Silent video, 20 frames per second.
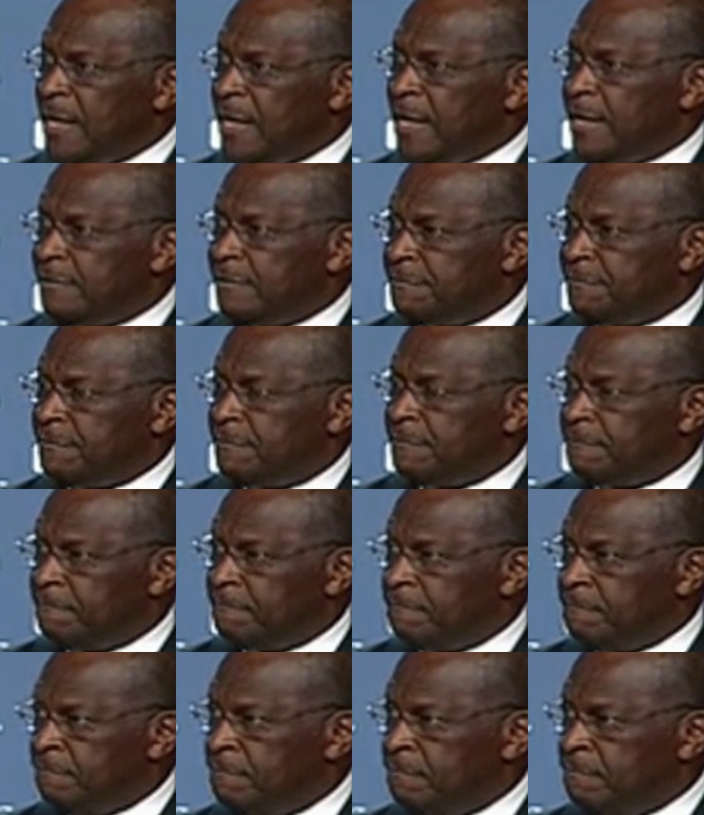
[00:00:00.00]
life.
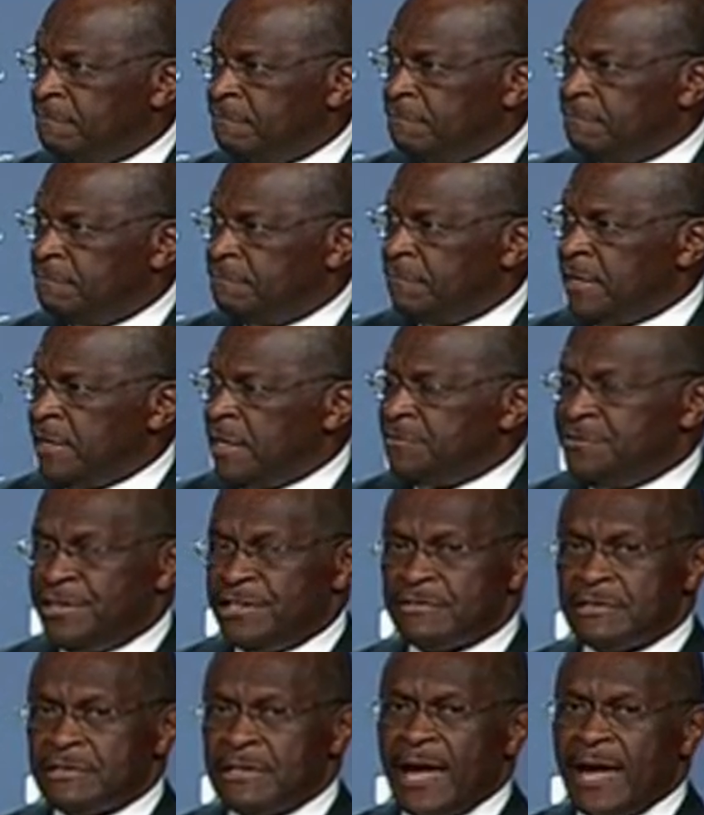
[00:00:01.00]
And
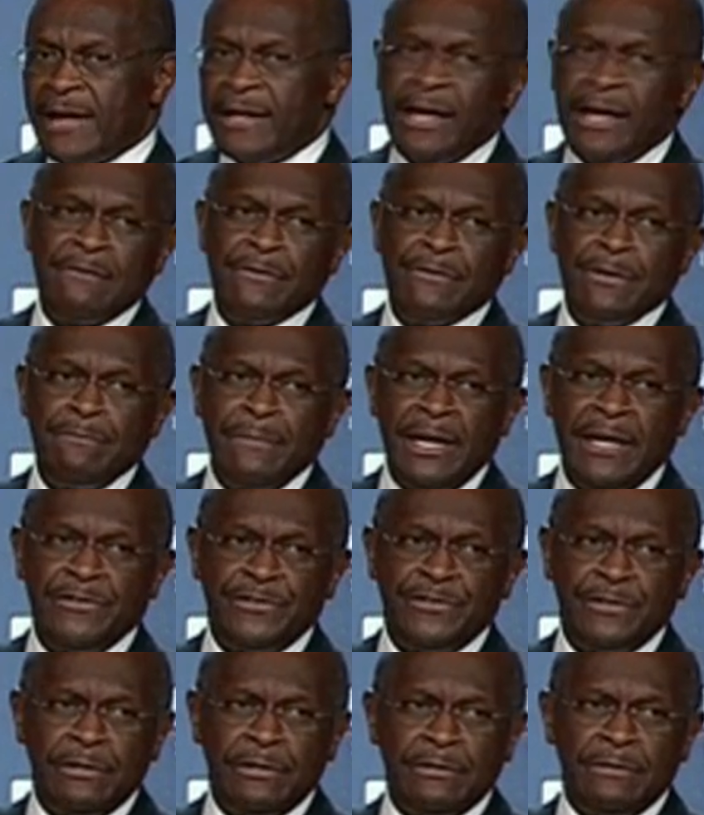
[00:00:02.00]
just like every
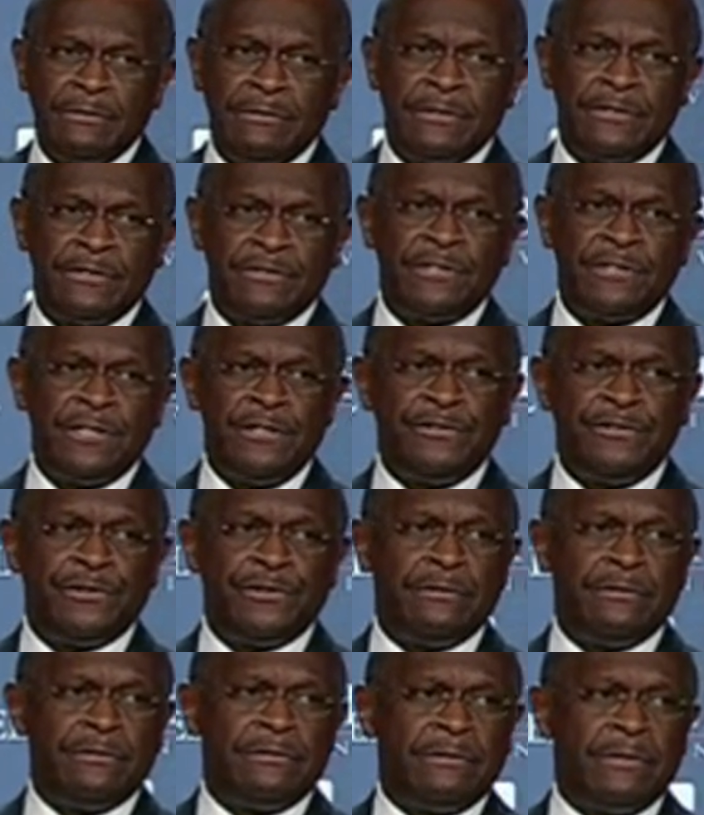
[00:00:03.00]
major
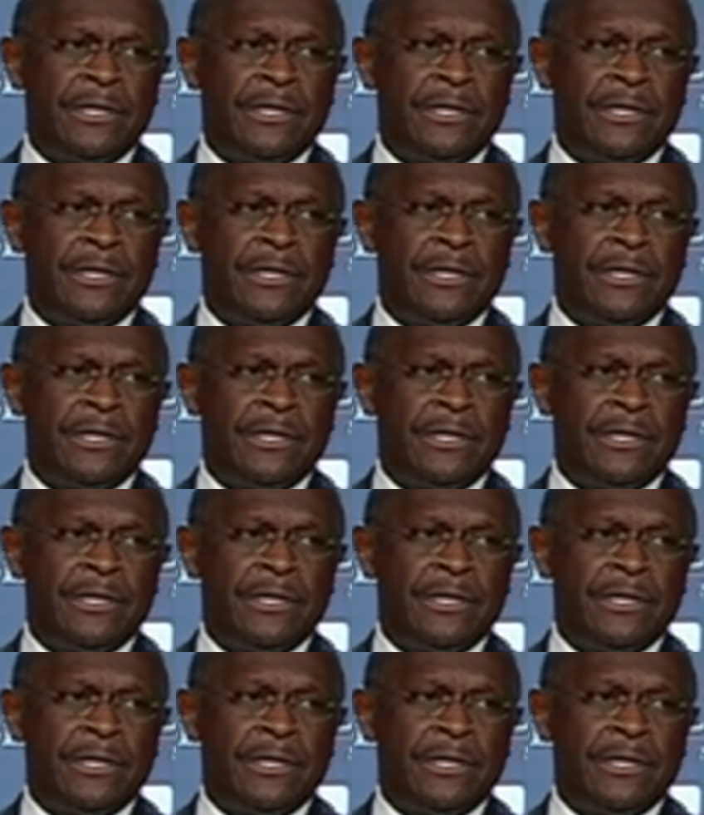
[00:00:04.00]
decision